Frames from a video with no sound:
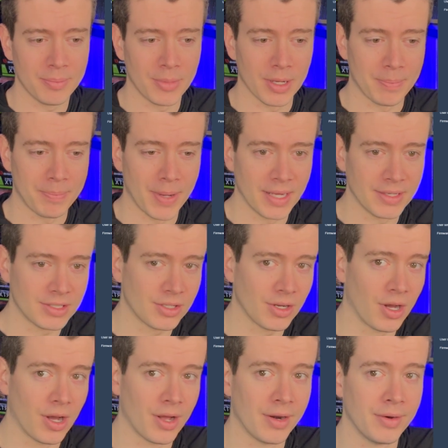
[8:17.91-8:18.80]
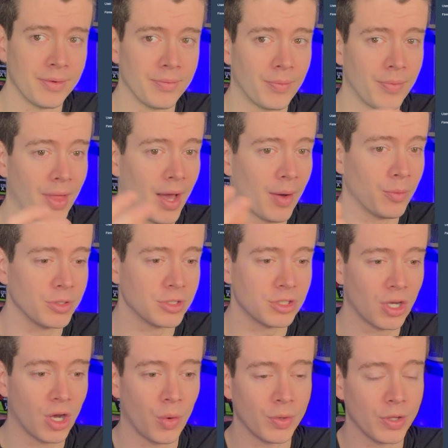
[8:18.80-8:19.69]
but based on that, we
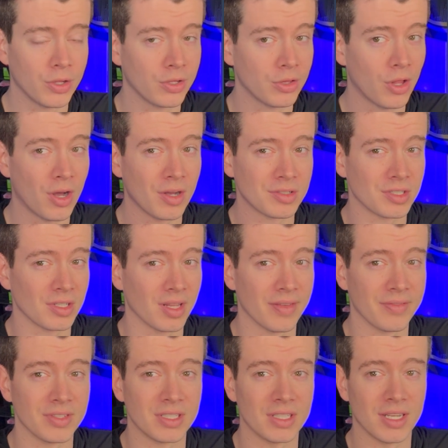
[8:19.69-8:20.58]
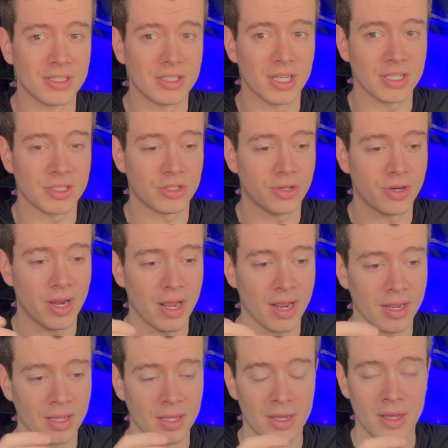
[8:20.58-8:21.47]
saw we only lost eleven cents
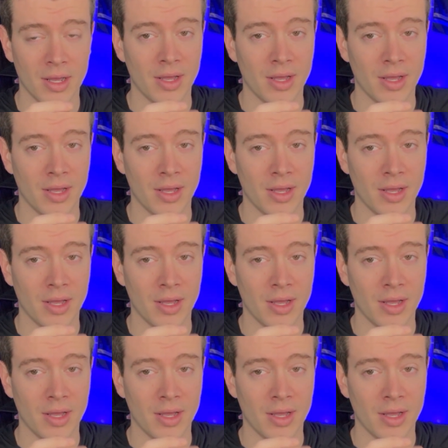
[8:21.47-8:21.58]
yesterday.